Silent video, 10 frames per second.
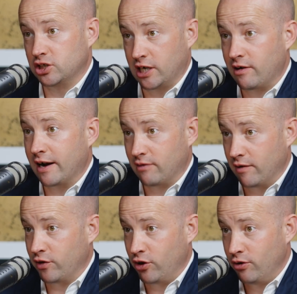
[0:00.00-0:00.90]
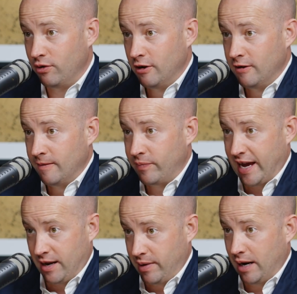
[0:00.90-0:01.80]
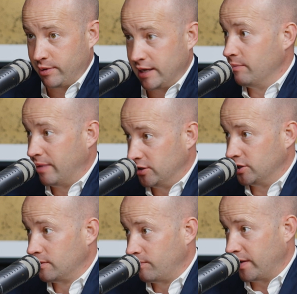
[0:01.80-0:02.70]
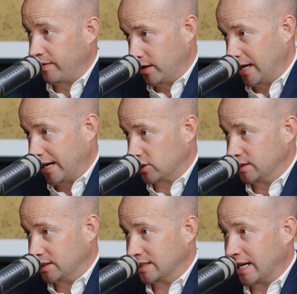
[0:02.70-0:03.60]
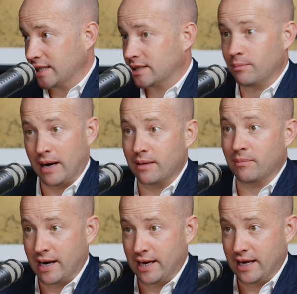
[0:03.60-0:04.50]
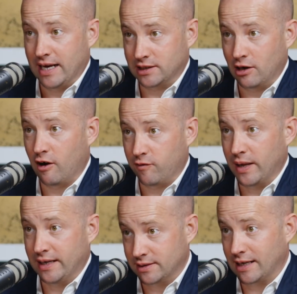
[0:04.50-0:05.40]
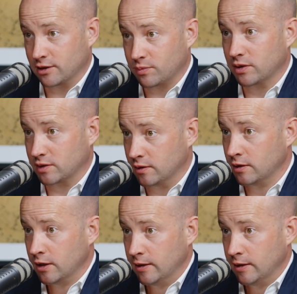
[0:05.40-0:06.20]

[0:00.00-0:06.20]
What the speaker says: generate revenue and be able to hit budget and then to actually start to make money as an off-plan salesperson?